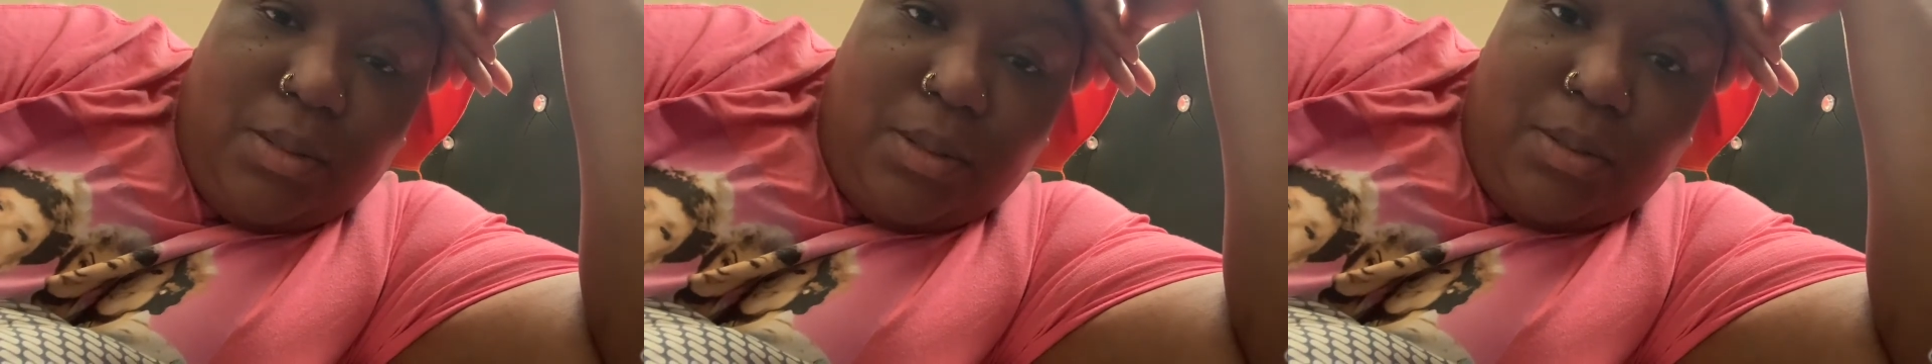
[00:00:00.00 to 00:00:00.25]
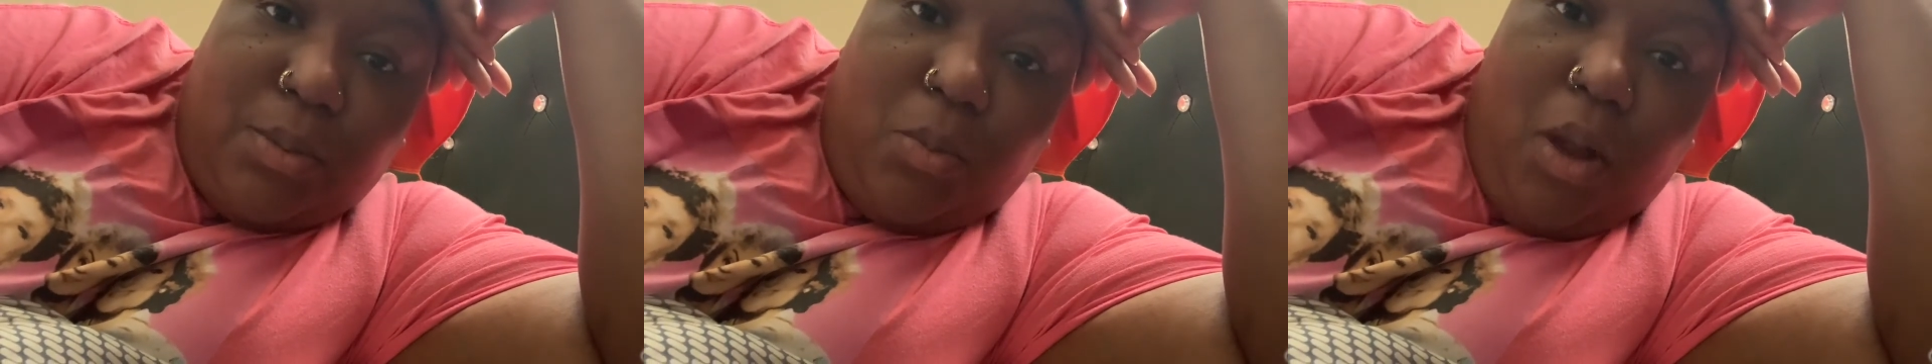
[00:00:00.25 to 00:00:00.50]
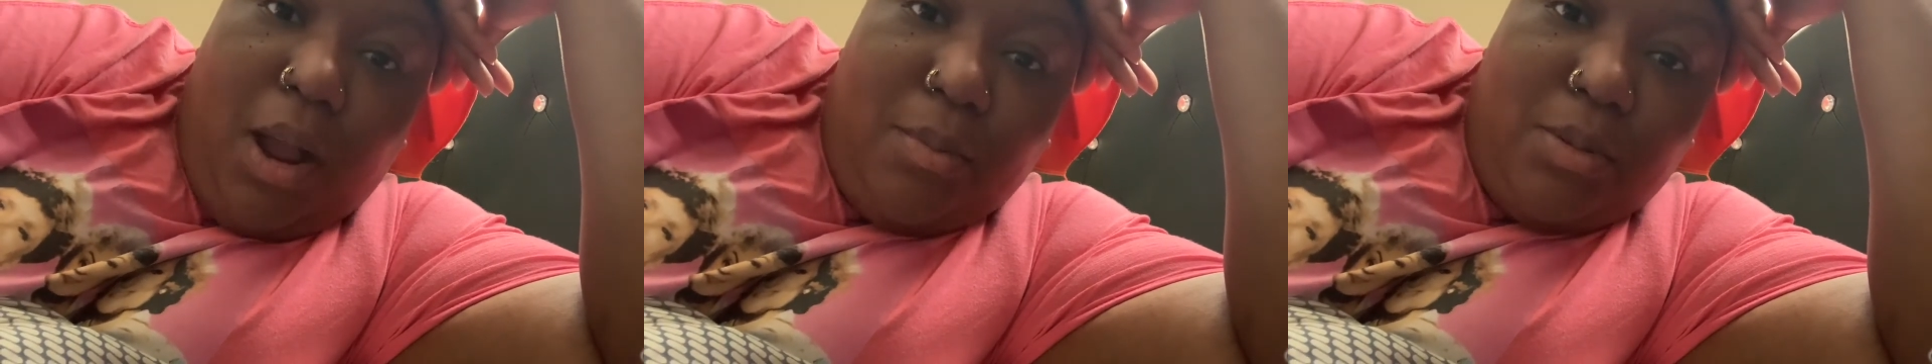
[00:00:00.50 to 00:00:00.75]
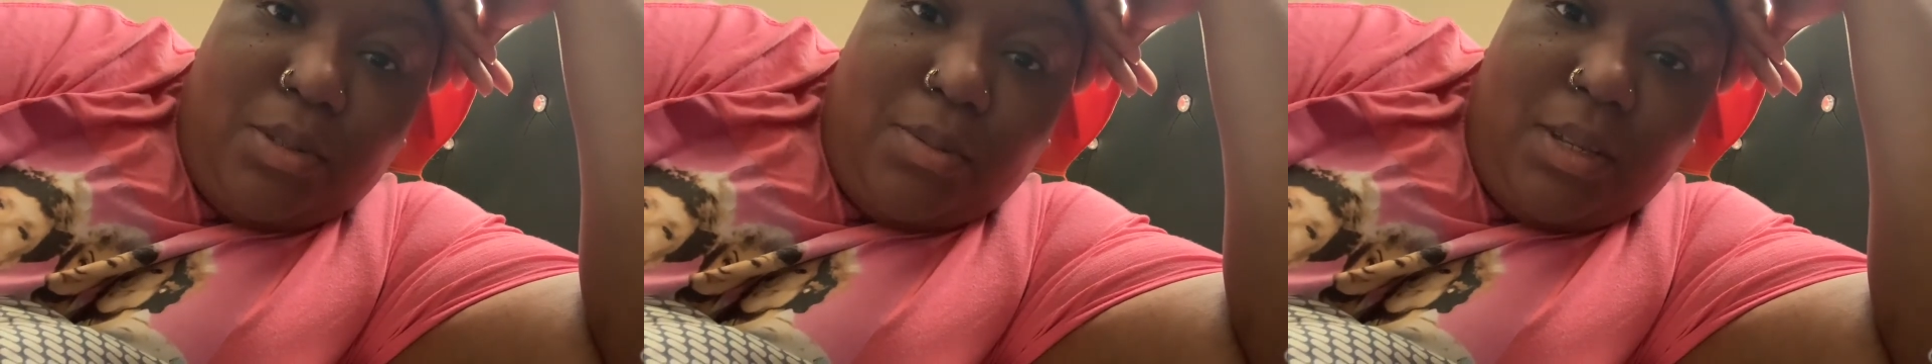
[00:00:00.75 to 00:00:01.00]

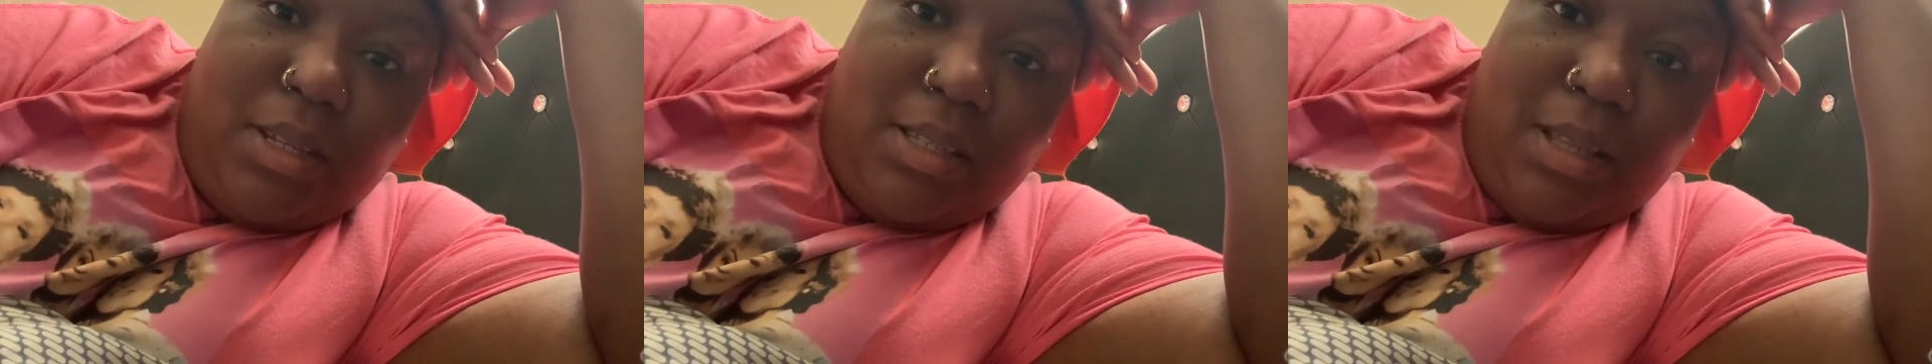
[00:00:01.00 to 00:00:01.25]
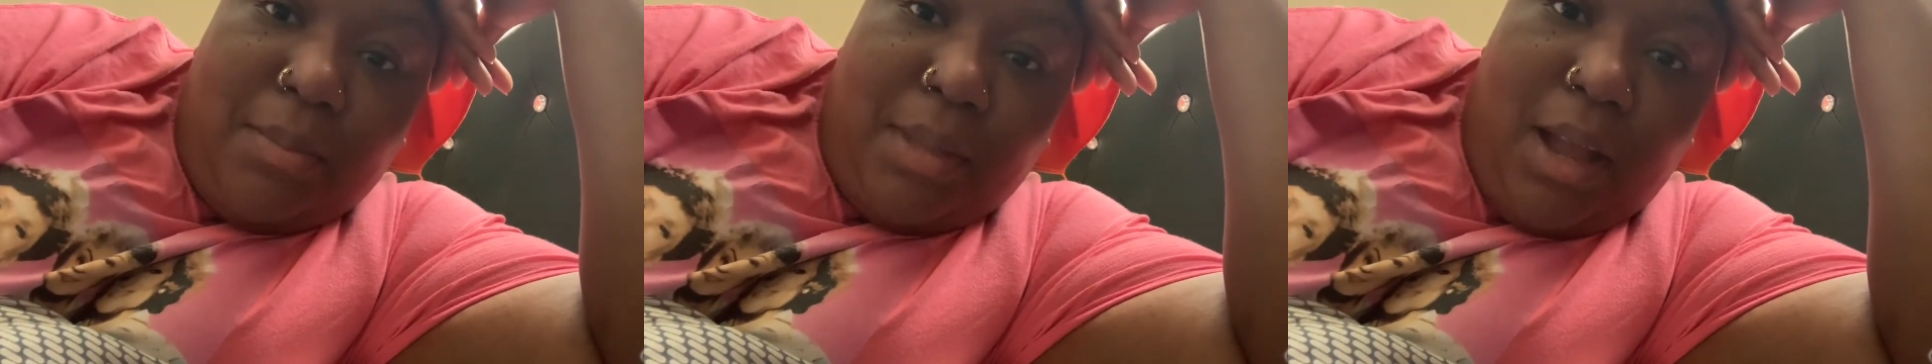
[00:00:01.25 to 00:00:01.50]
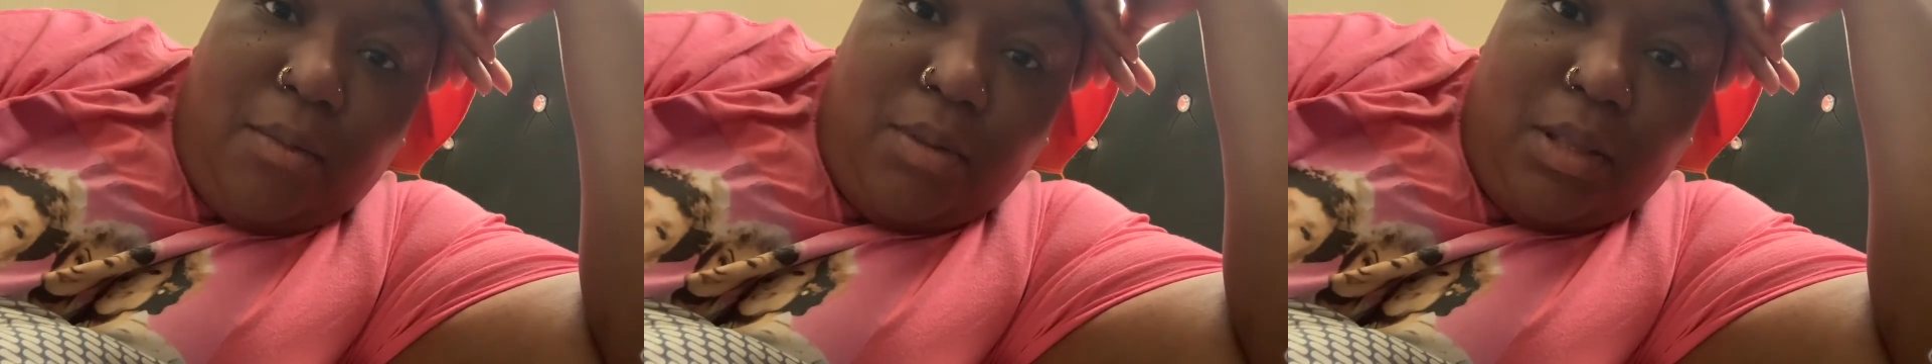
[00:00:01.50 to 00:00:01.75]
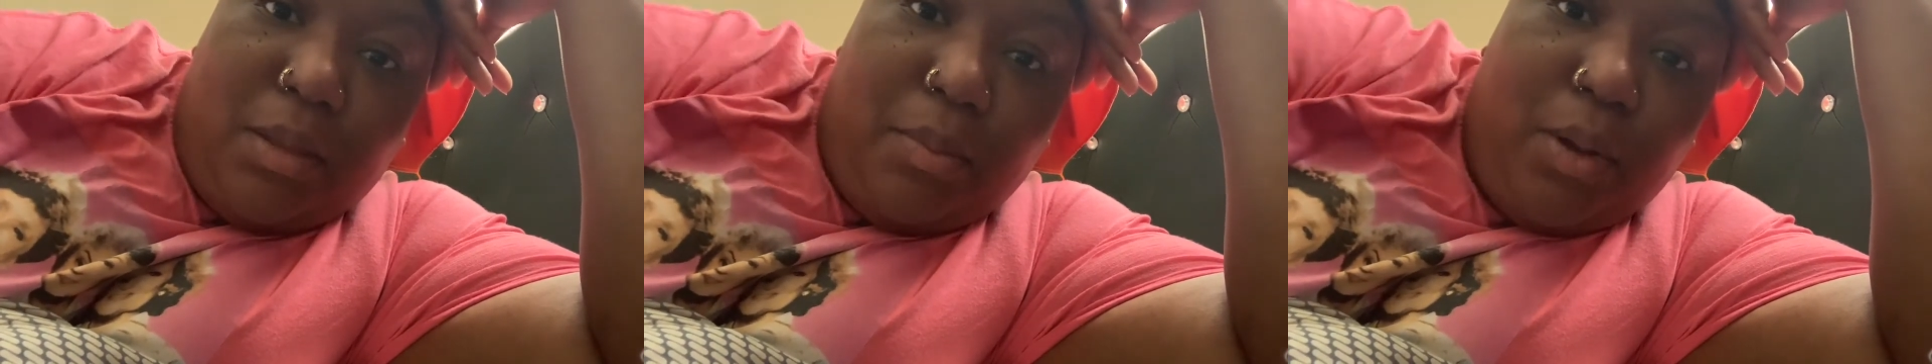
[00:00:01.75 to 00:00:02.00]
subscribers because I'm not
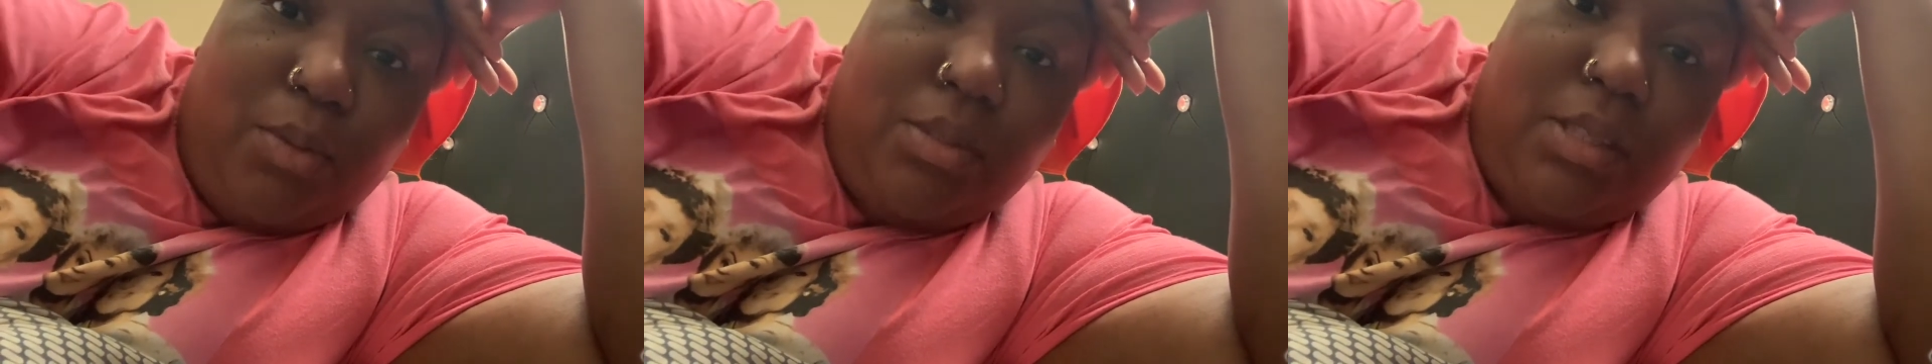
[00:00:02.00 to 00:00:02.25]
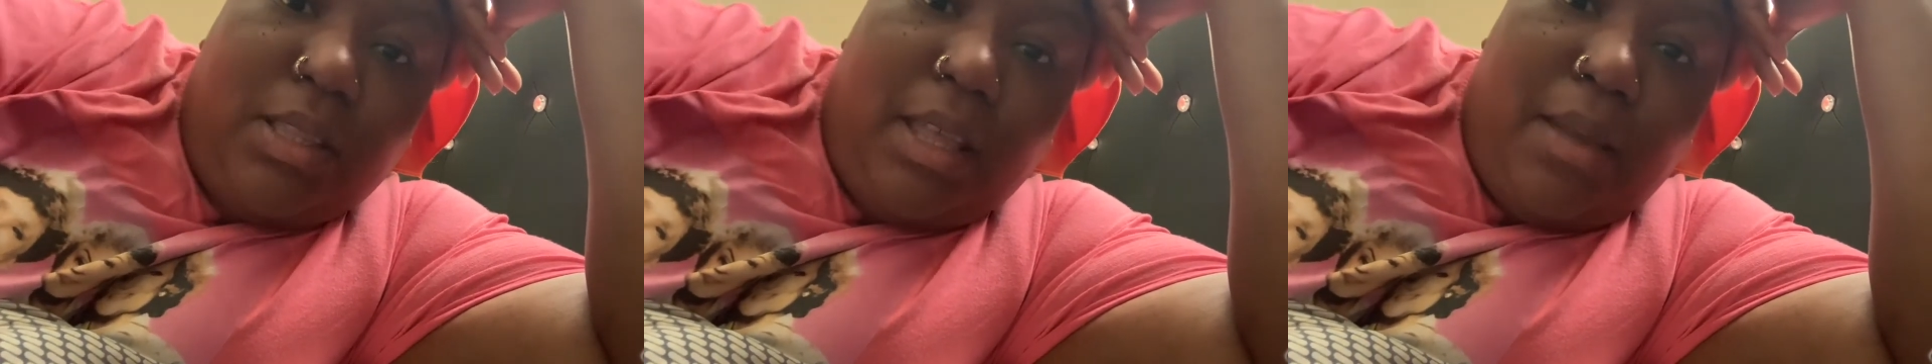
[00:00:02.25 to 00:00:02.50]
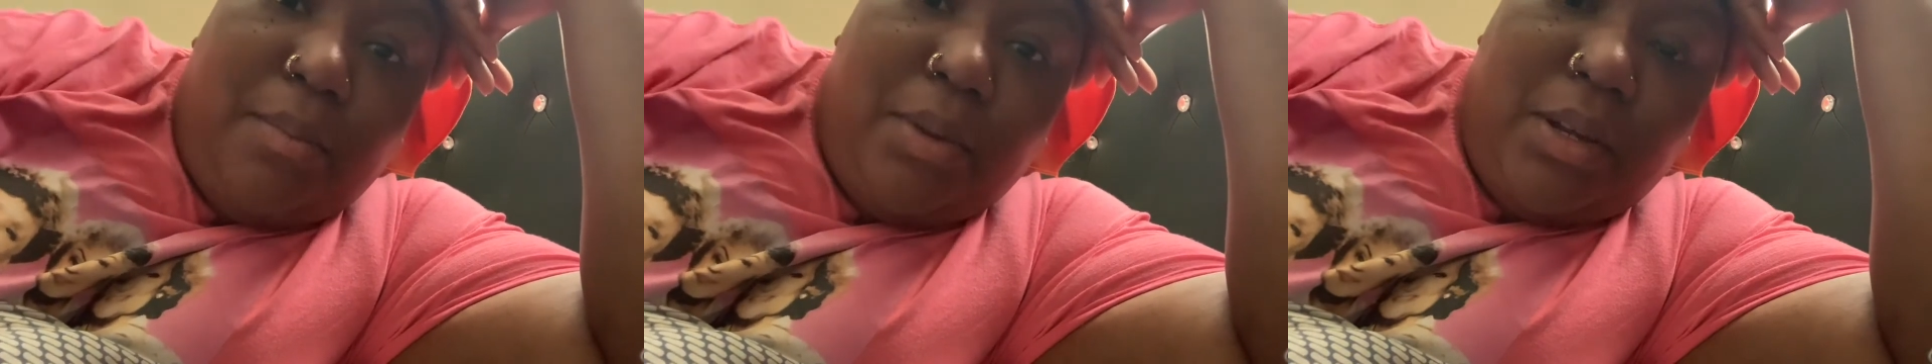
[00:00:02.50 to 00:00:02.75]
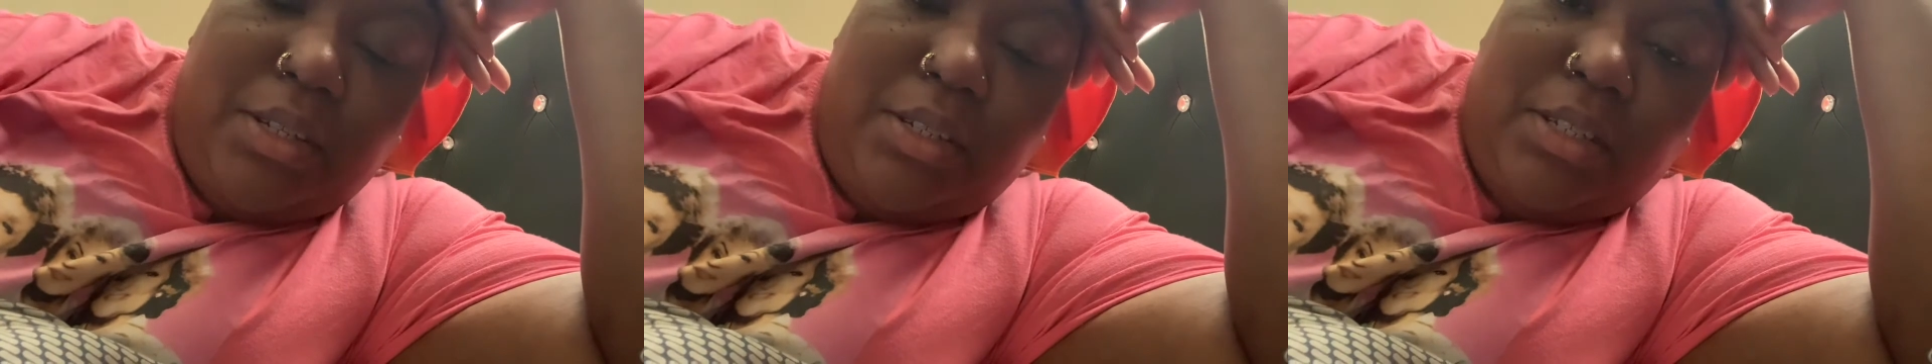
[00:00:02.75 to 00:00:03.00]
really posting that
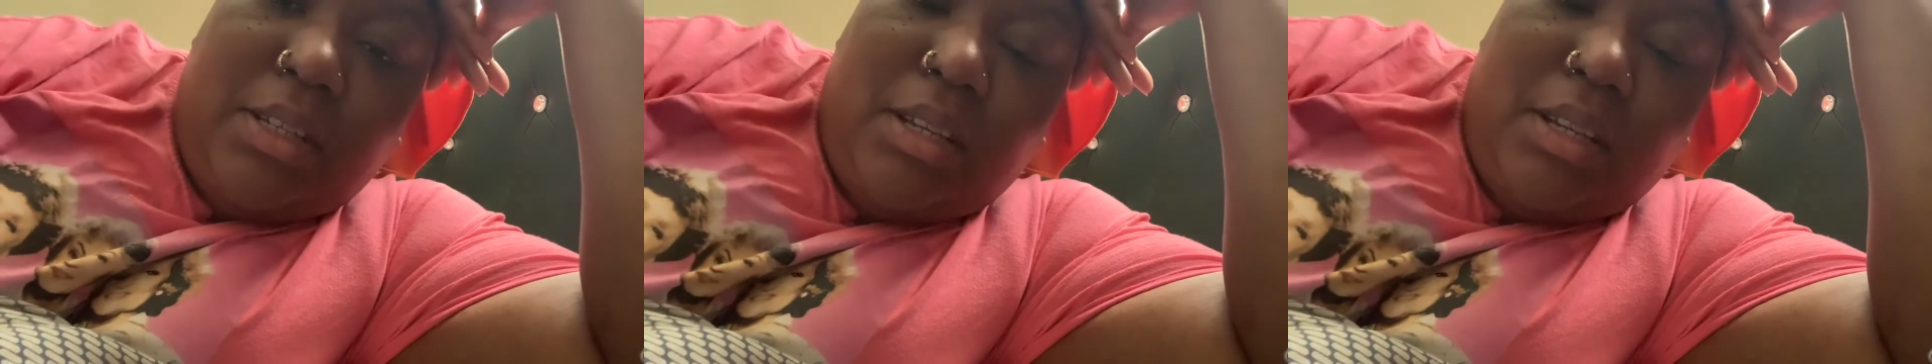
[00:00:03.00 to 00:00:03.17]
much.